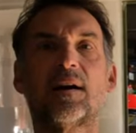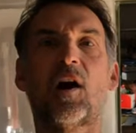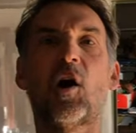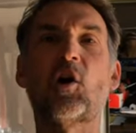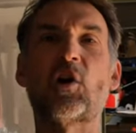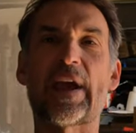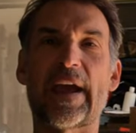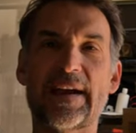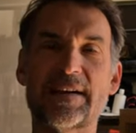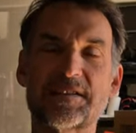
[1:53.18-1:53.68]

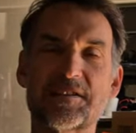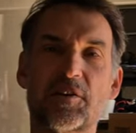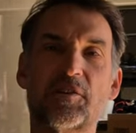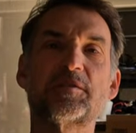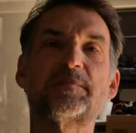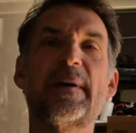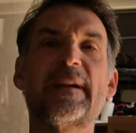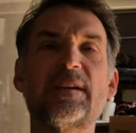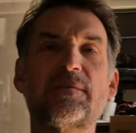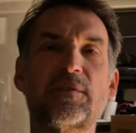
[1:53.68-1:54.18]
Okay, so
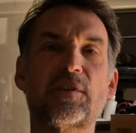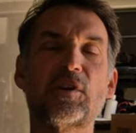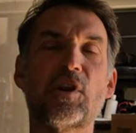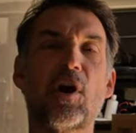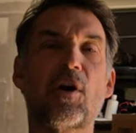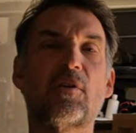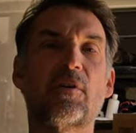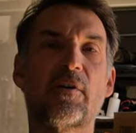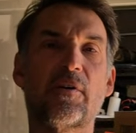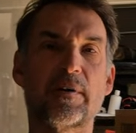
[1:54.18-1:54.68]
as many of you
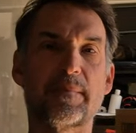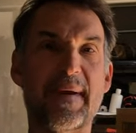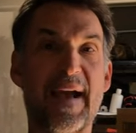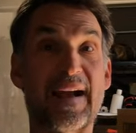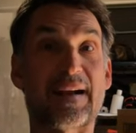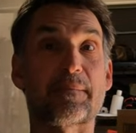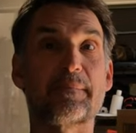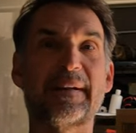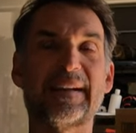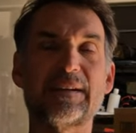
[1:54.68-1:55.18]
know, going
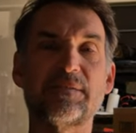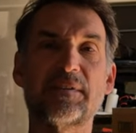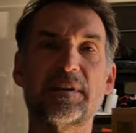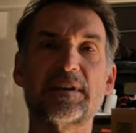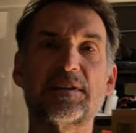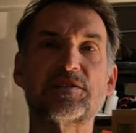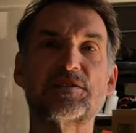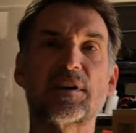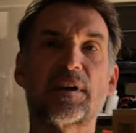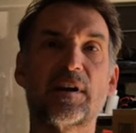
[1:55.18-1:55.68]
back many
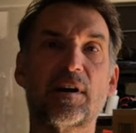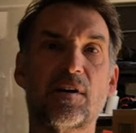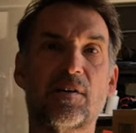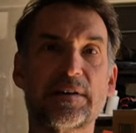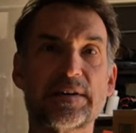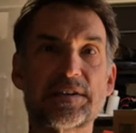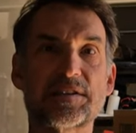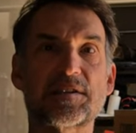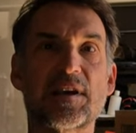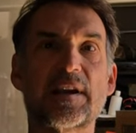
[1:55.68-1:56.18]
videos ago,
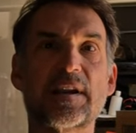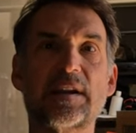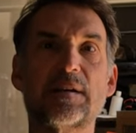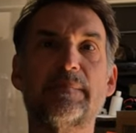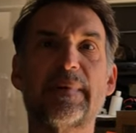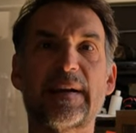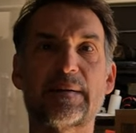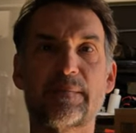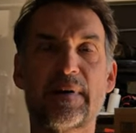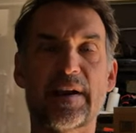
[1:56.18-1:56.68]
I decided to
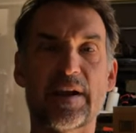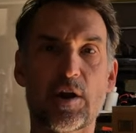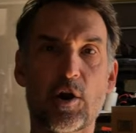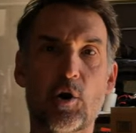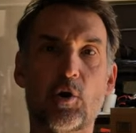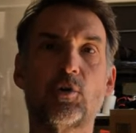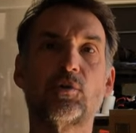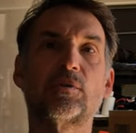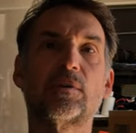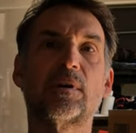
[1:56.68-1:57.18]
make my
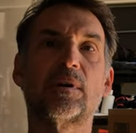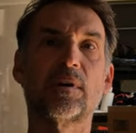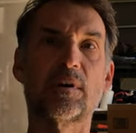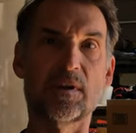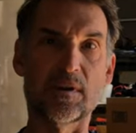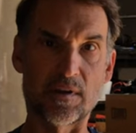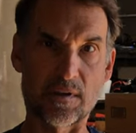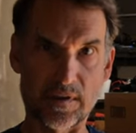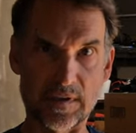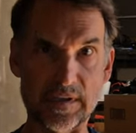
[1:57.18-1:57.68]
own
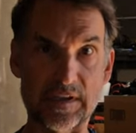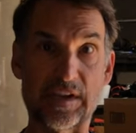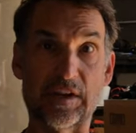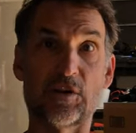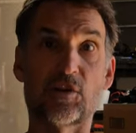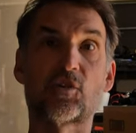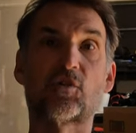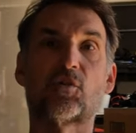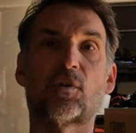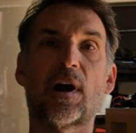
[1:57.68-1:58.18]

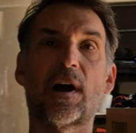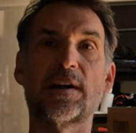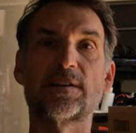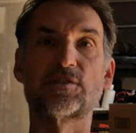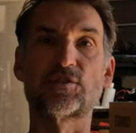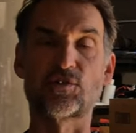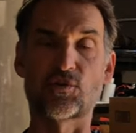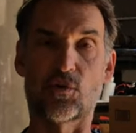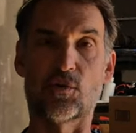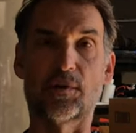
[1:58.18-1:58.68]
gear
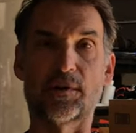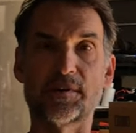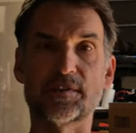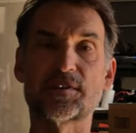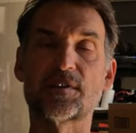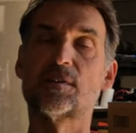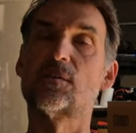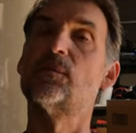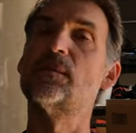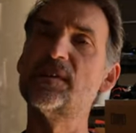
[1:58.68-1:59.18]
garage
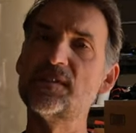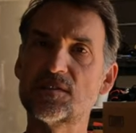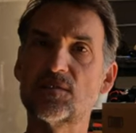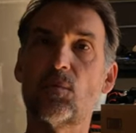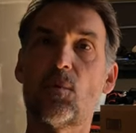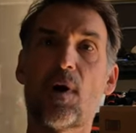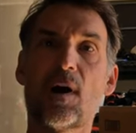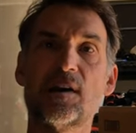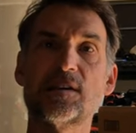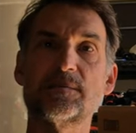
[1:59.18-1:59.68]
doors. And the
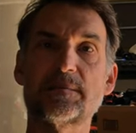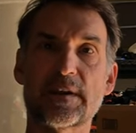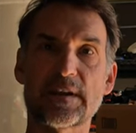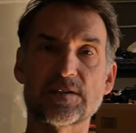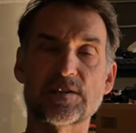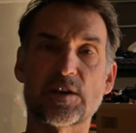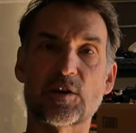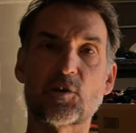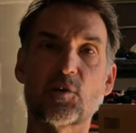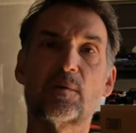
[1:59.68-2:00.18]
reason why is
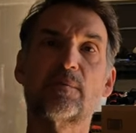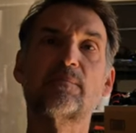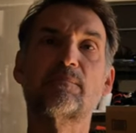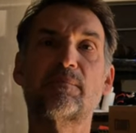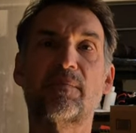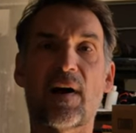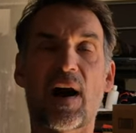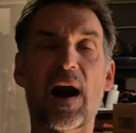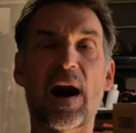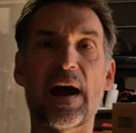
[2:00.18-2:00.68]
because I
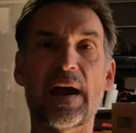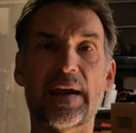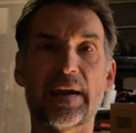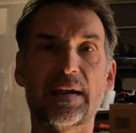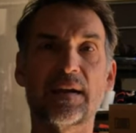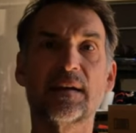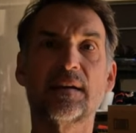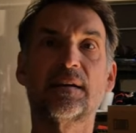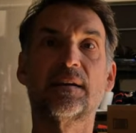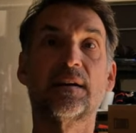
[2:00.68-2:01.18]
couldn't
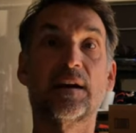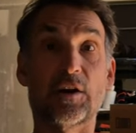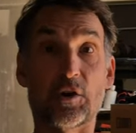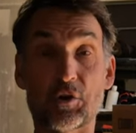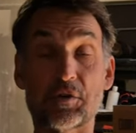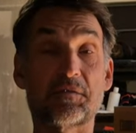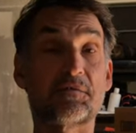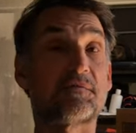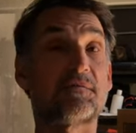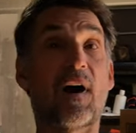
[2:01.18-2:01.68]

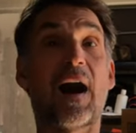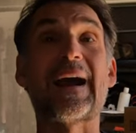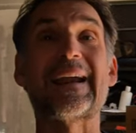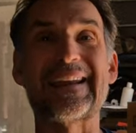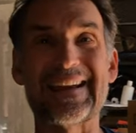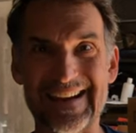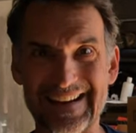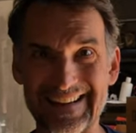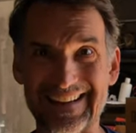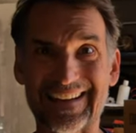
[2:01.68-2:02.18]

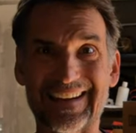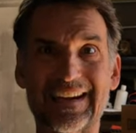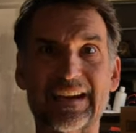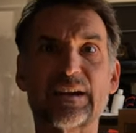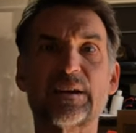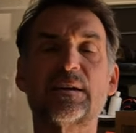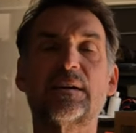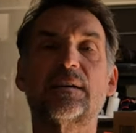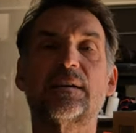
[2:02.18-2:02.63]
find any